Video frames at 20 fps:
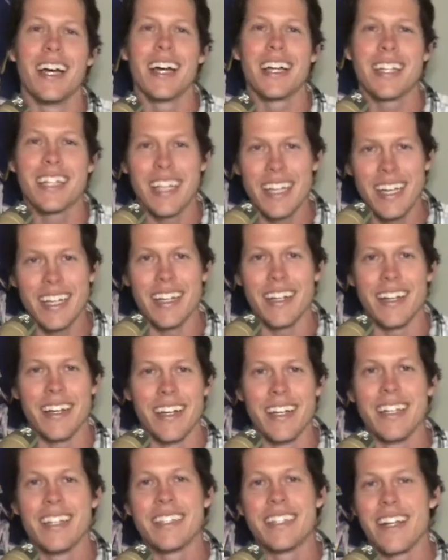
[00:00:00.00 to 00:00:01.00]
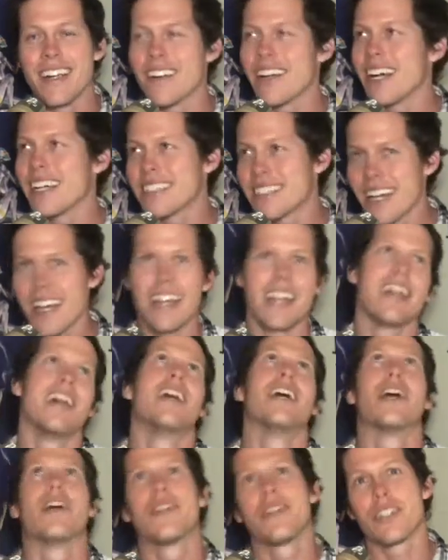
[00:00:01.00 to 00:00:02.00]
Again, dare I
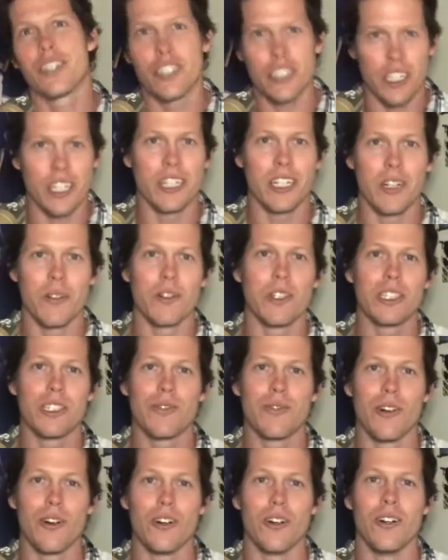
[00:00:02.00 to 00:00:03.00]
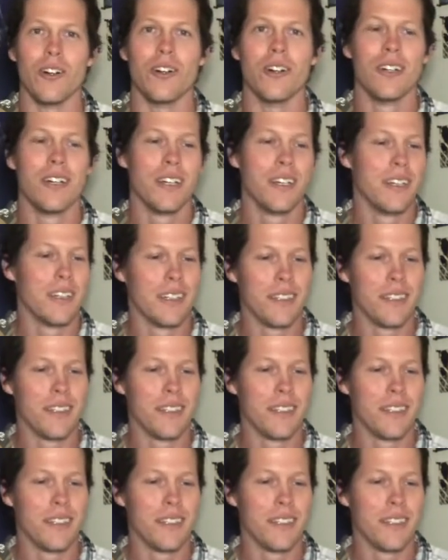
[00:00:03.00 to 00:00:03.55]
say, the shitter was full.